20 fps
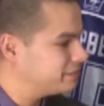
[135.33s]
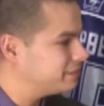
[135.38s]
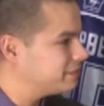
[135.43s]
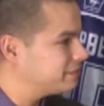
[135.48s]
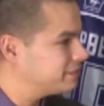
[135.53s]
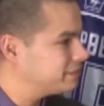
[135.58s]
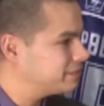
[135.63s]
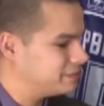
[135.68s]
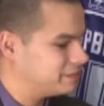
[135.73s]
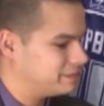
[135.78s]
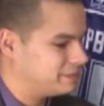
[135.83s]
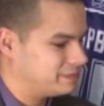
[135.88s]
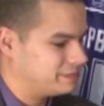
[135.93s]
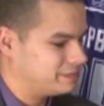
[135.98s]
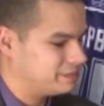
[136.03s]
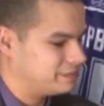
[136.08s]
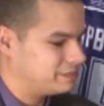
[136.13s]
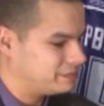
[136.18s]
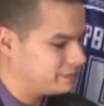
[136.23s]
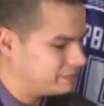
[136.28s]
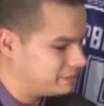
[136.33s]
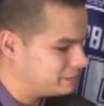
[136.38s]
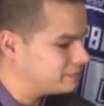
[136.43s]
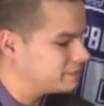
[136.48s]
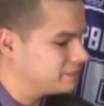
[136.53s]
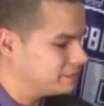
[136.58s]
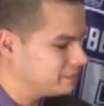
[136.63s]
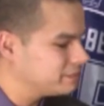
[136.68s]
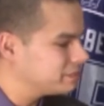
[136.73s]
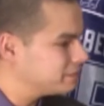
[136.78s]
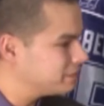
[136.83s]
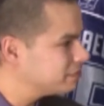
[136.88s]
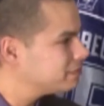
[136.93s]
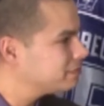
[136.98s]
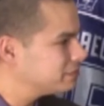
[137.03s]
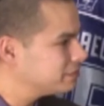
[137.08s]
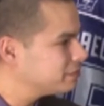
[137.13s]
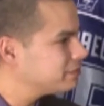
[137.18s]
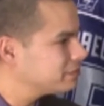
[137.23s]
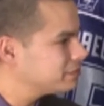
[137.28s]

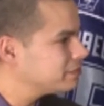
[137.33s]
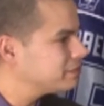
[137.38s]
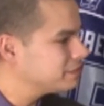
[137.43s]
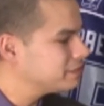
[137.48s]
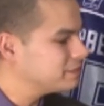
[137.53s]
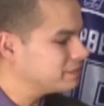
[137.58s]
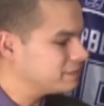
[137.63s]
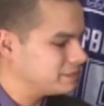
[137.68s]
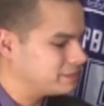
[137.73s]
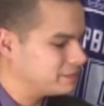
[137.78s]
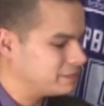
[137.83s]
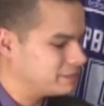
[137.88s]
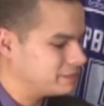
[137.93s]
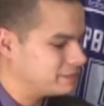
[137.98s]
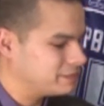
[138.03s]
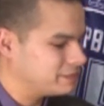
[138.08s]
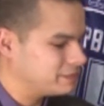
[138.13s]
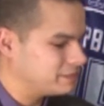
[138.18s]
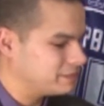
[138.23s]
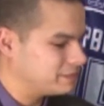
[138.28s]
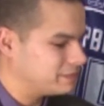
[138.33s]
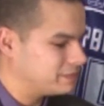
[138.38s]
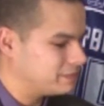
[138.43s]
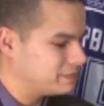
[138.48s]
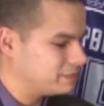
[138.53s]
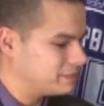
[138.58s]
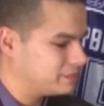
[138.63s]
(not speaking)